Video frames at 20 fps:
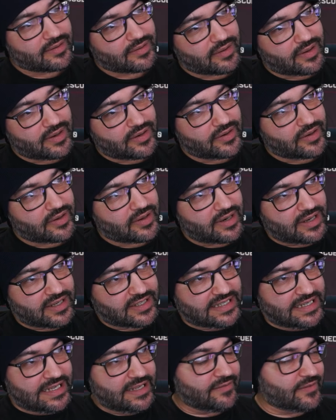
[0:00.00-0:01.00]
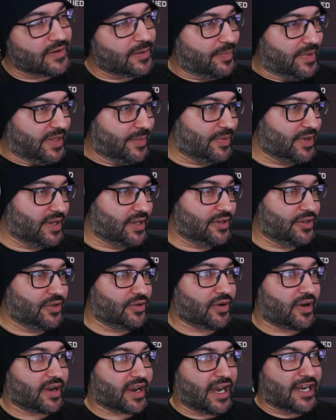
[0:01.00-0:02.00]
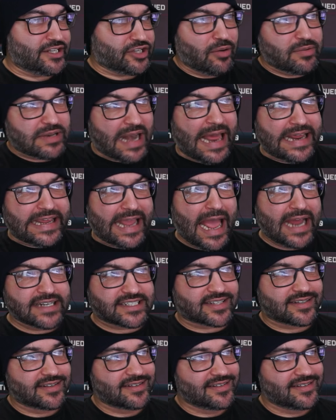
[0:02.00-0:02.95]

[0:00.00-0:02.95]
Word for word: And uh, there's evil people in New York, and I don't like it!